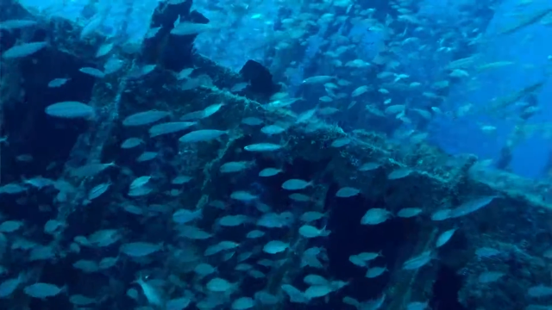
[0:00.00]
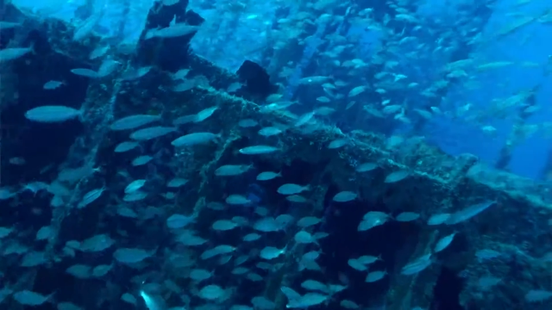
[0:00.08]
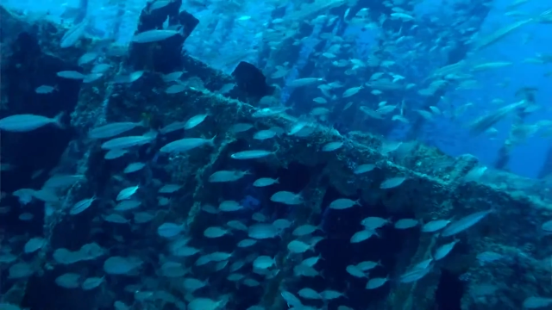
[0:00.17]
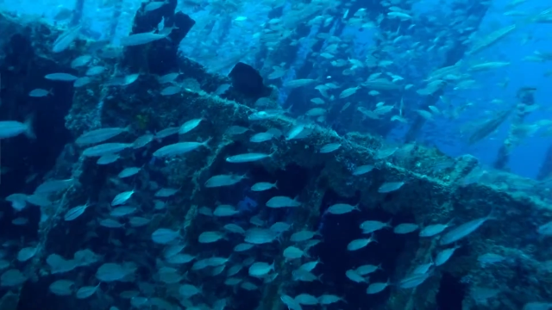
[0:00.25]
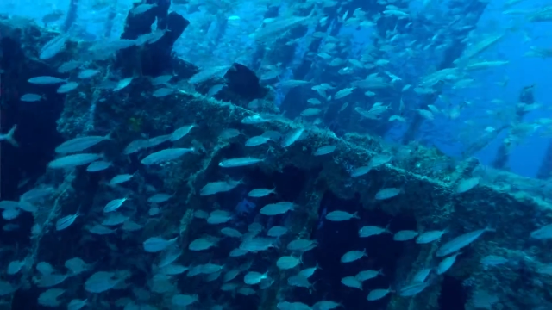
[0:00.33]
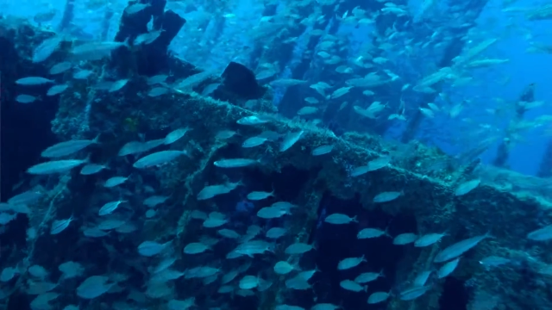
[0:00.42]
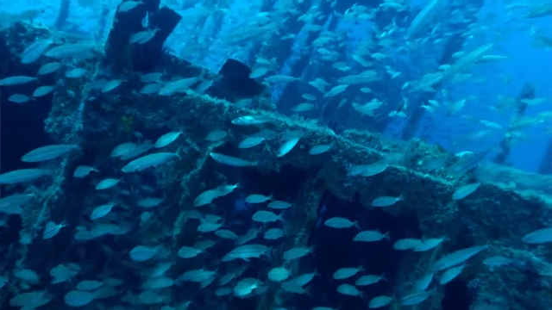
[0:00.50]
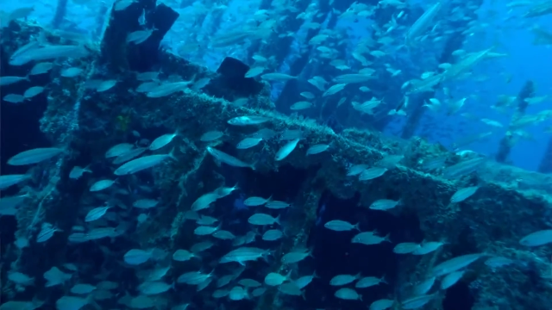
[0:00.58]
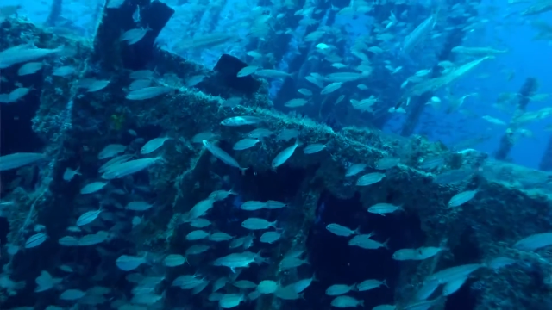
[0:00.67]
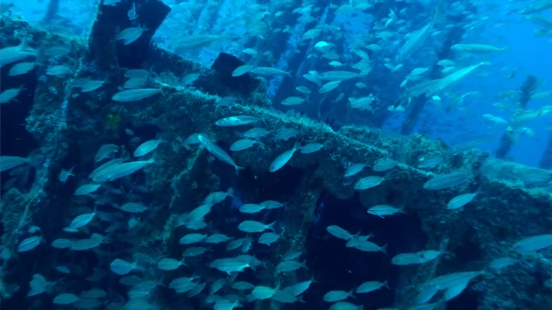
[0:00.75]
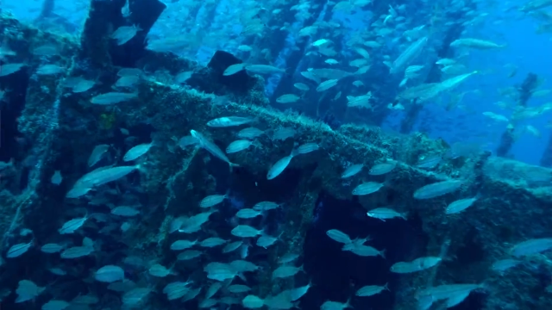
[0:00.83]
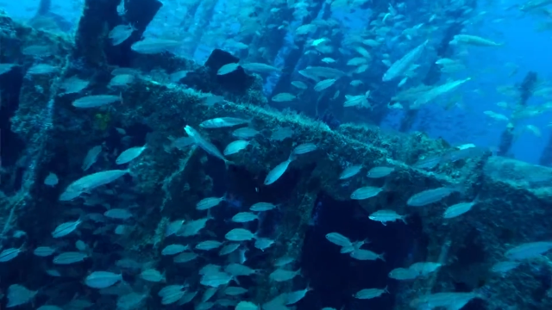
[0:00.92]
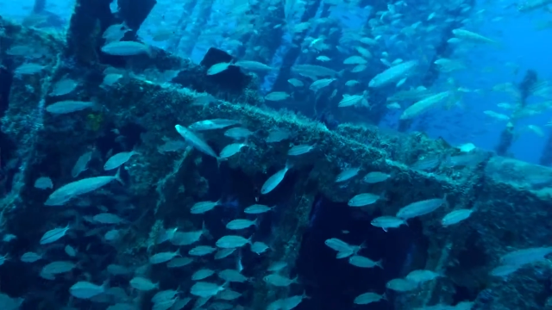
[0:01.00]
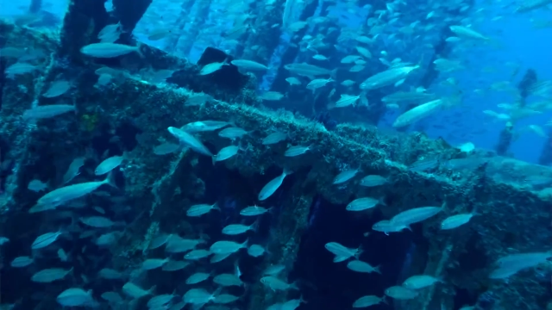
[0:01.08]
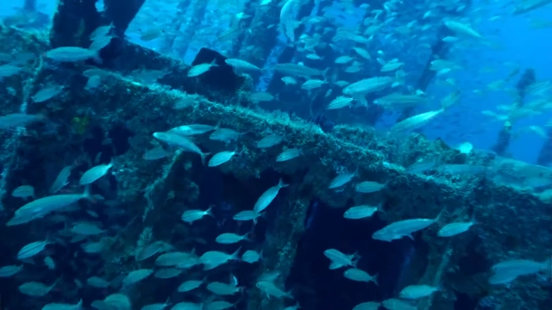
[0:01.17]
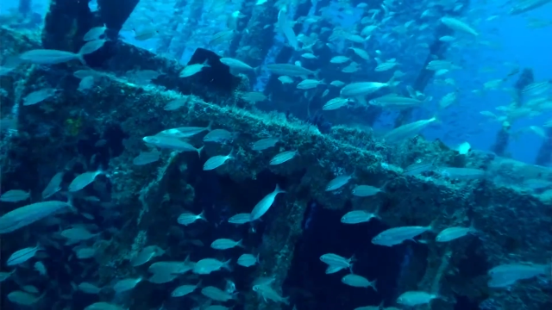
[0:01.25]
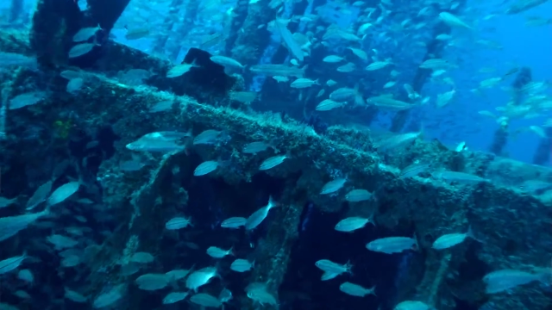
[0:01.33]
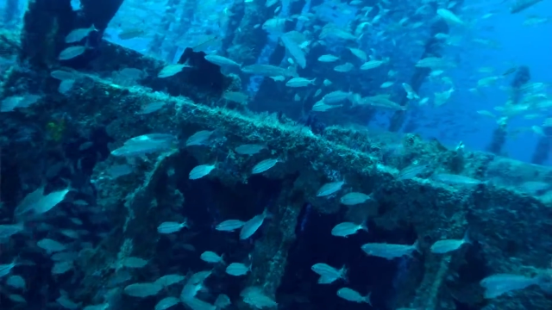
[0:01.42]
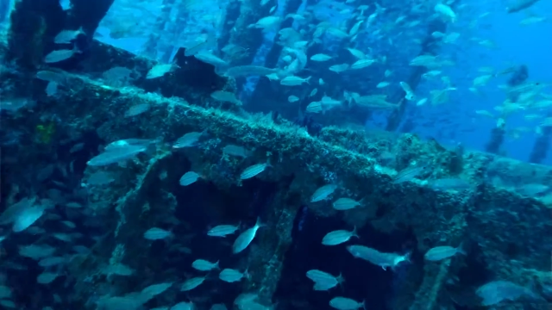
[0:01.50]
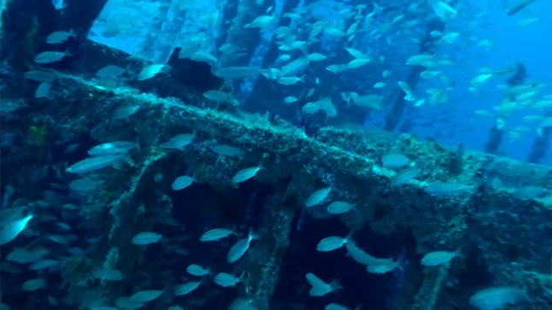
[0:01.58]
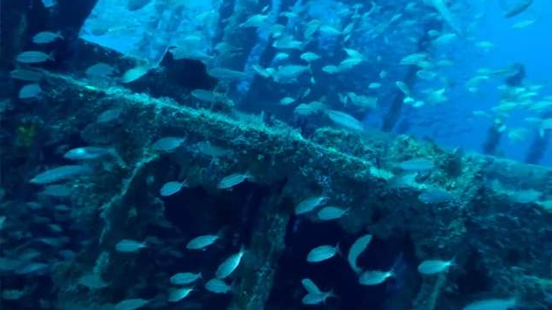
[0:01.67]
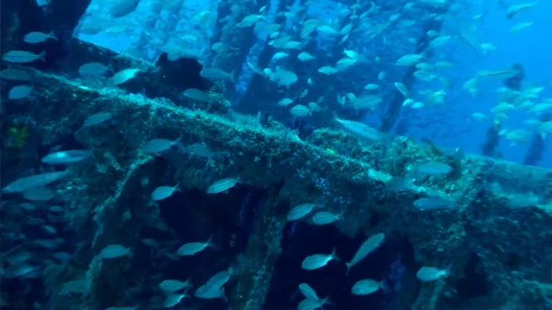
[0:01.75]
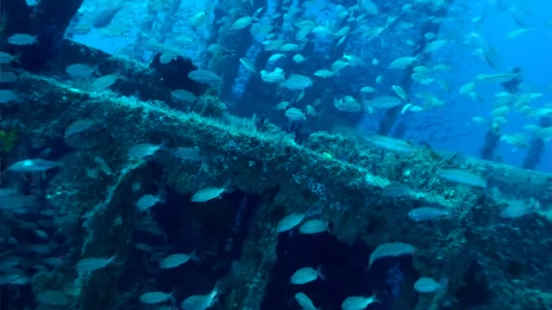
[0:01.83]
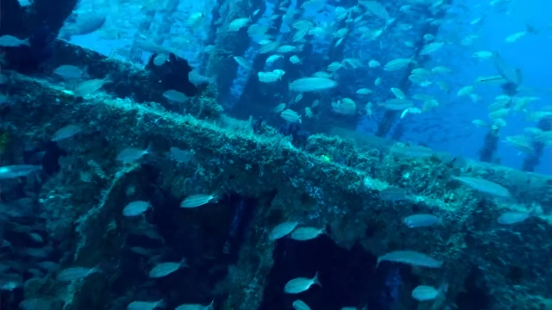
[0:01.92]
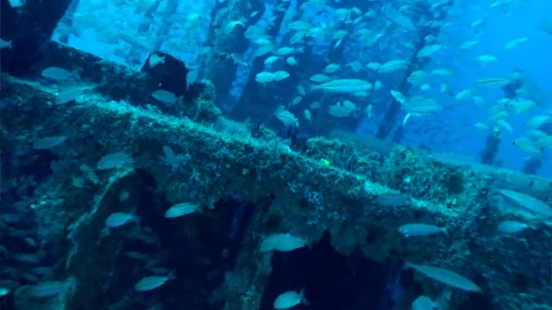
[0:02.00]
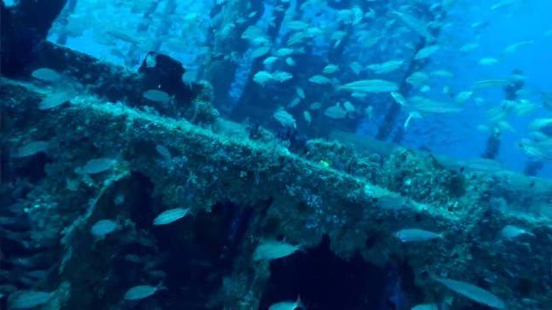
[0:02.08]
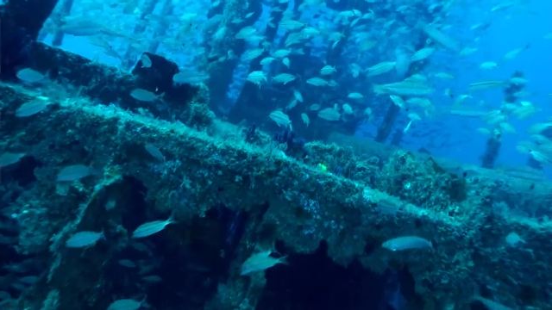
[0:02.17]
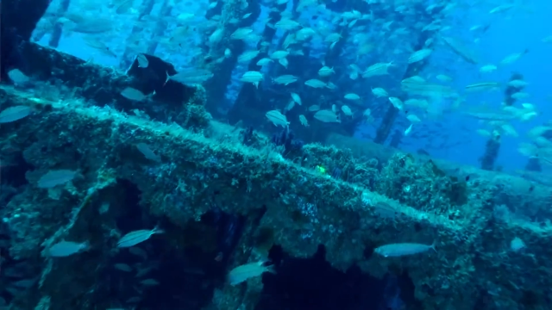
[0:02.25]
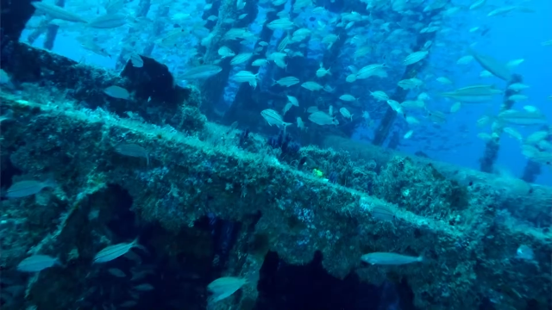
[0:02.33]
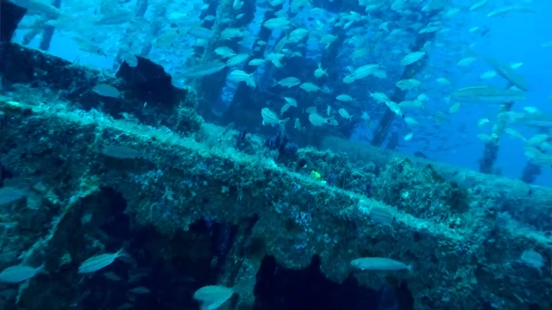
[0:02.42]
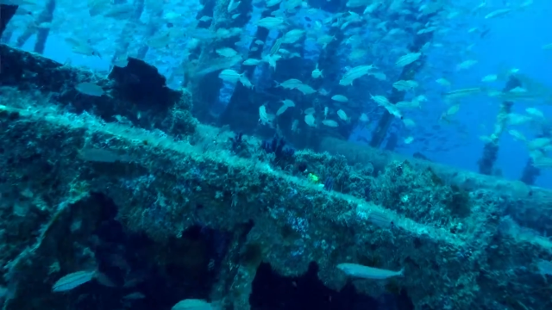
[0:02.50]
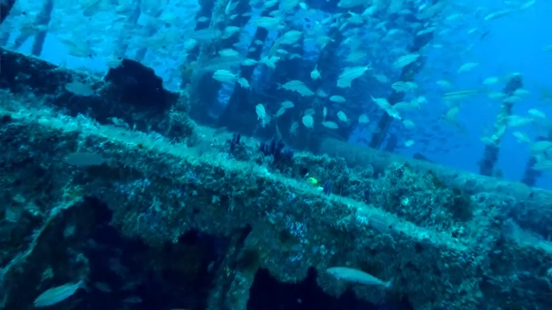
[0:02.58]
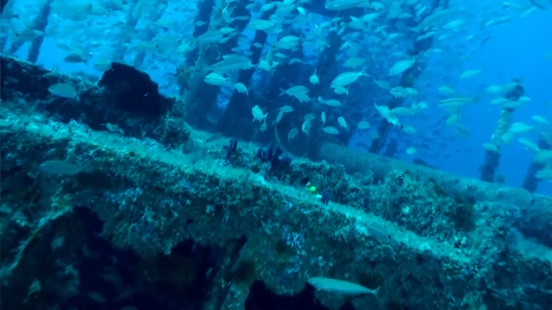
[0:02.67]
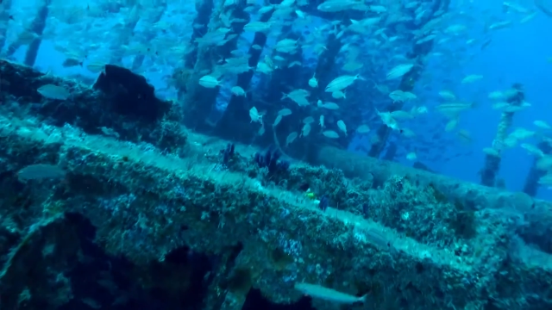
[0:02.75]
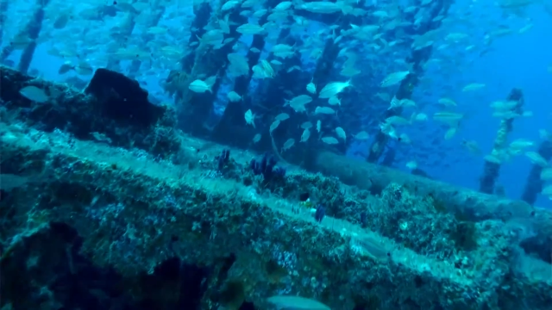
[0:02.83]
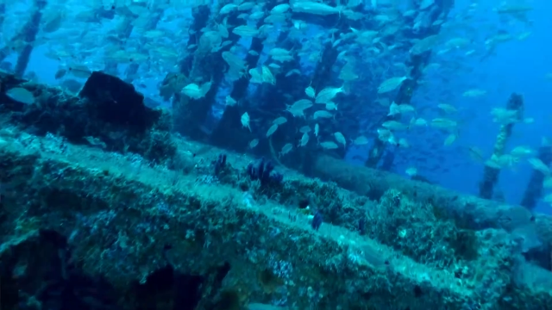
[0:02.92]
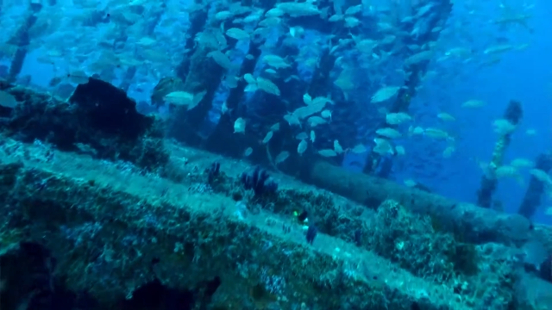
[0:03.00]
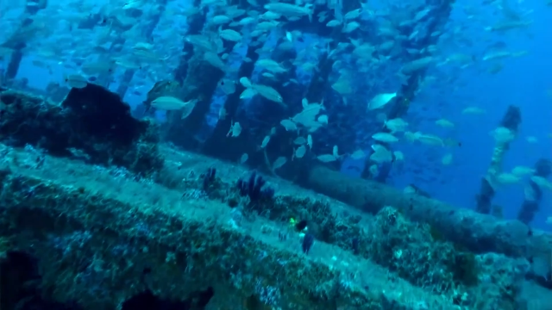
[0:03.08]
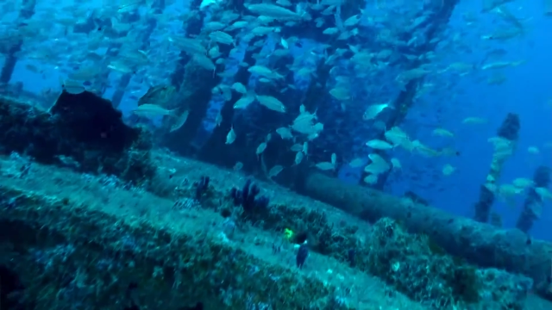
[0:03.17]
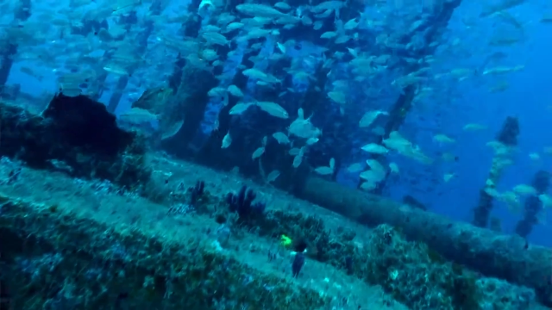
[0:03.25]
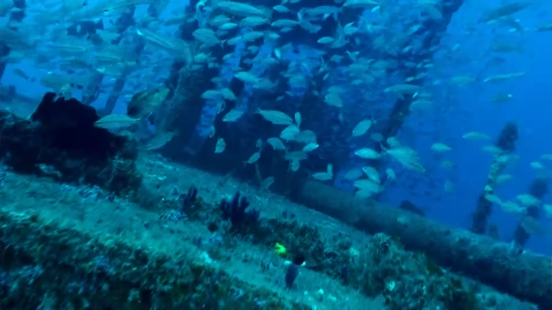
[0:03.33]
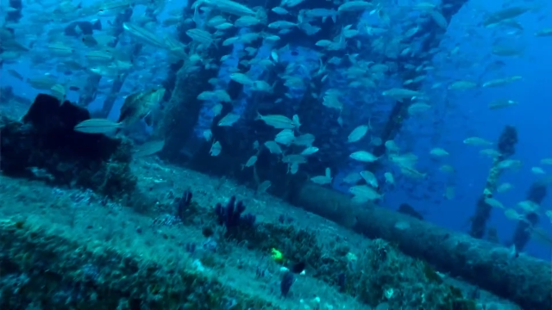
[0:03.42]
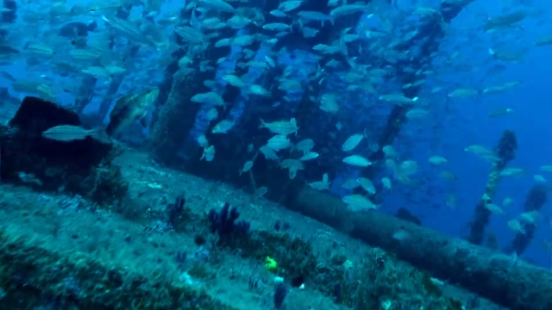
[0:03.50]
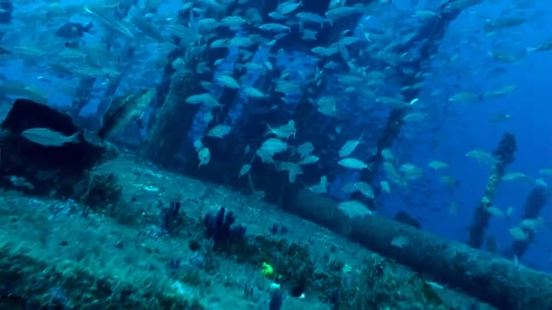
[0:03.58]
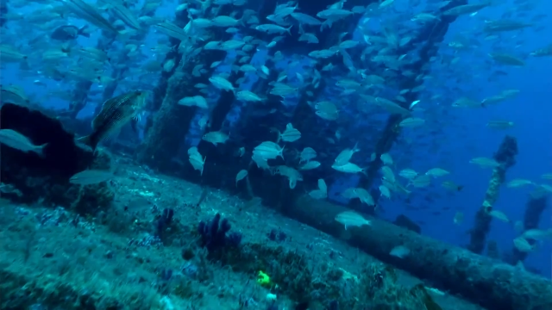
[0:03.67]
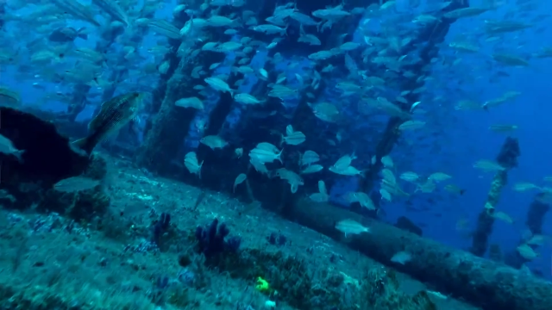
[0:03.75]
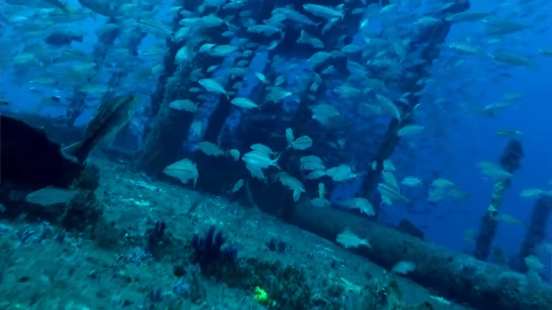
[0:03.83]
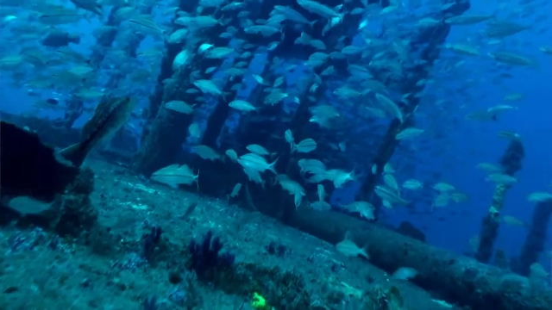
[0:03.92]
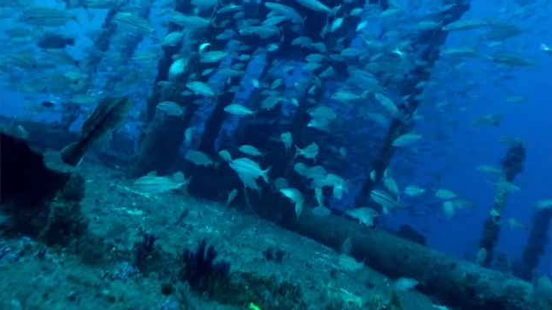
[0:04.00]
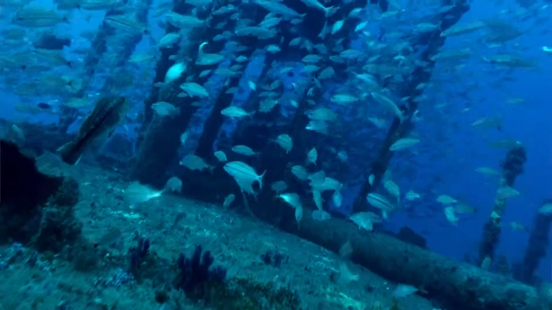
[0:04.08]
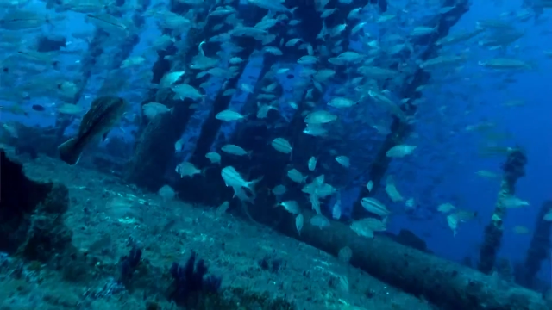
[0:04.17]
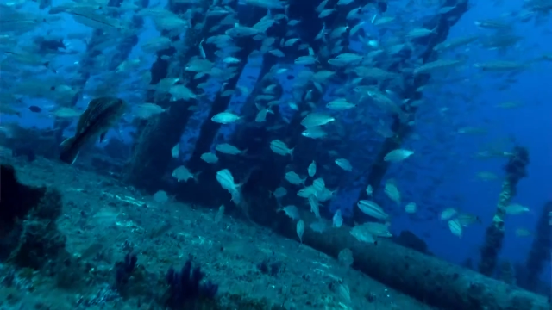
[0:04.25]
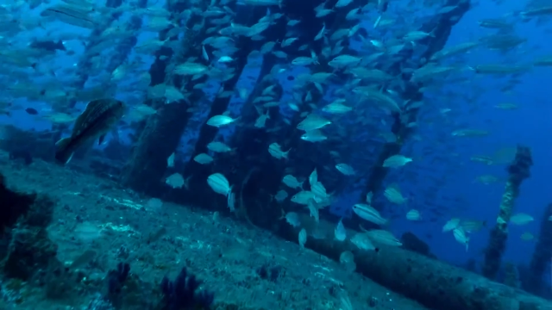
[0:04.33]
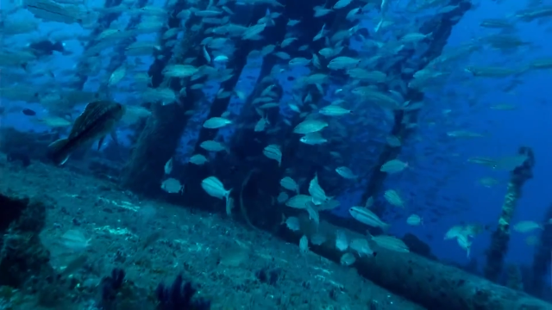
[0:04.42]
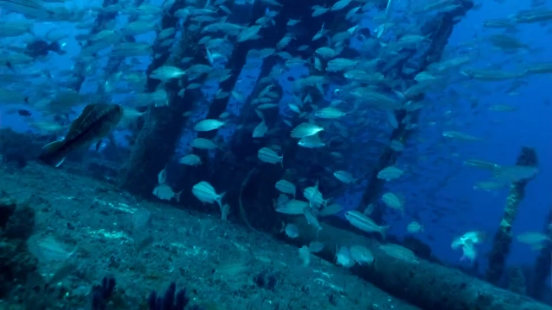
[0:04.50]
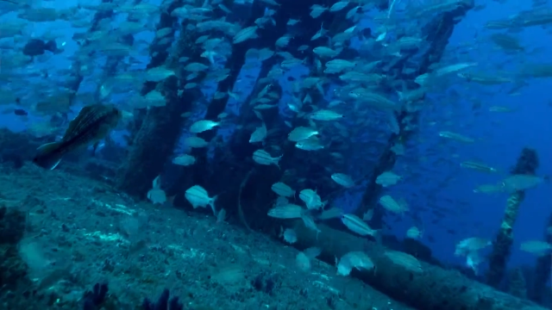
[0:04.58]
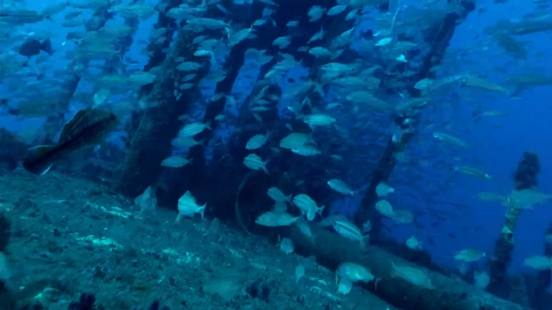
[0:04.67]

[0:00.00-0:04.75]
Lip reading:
Nobody's mouth can be seen.